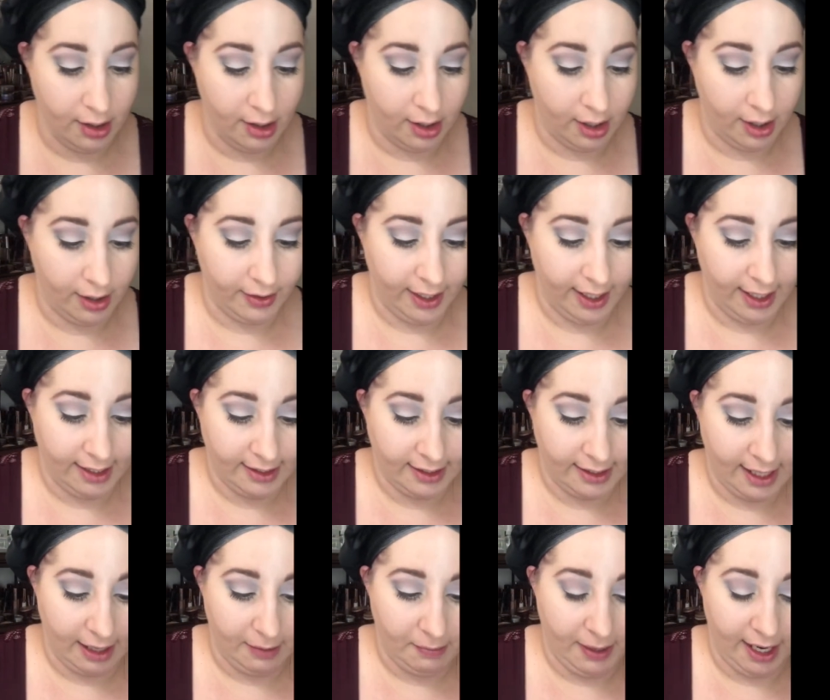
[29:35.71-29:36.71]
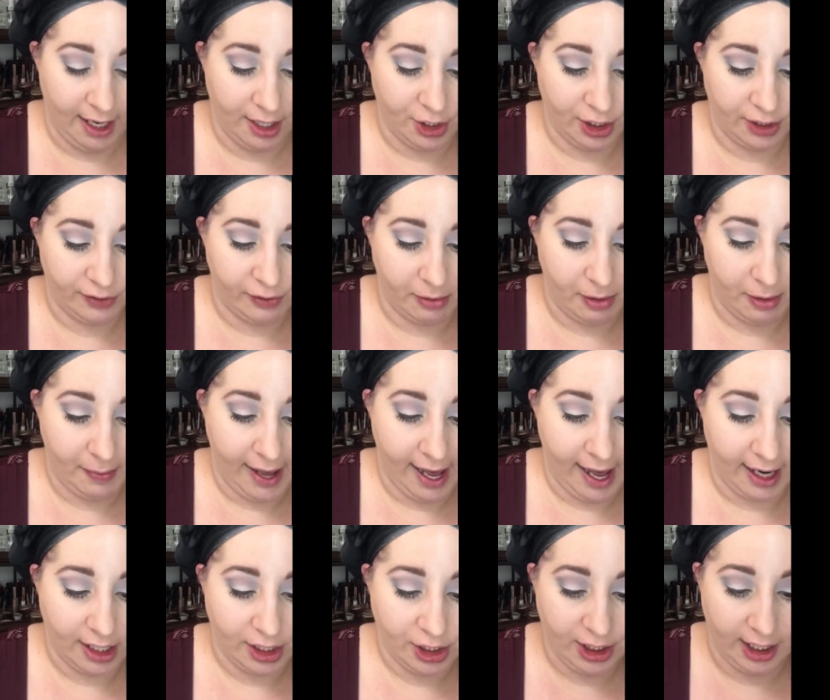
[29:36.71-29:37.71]
on the inside band just from the
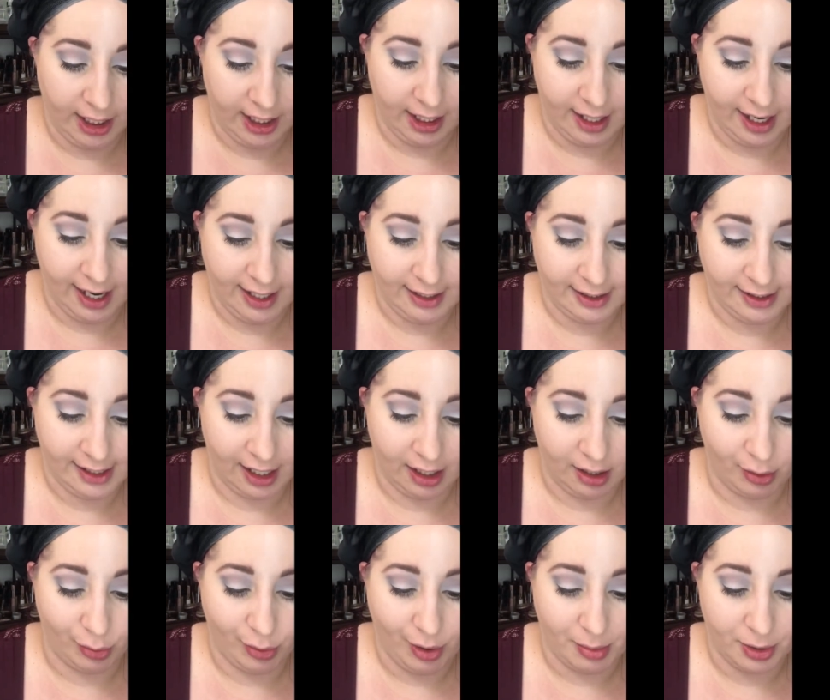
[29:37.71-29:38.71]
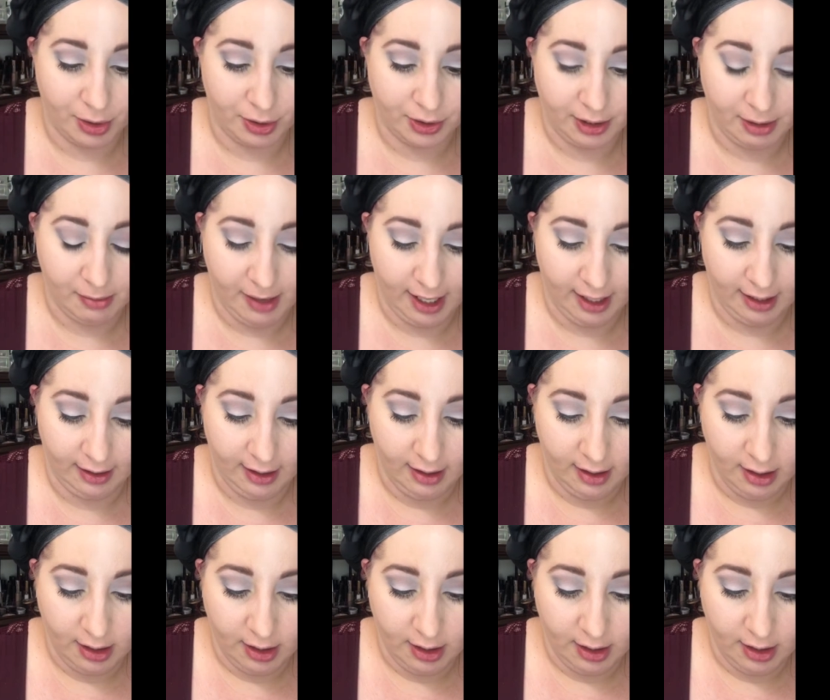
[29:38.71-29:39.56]
packaging, and kind of like a rubber cement,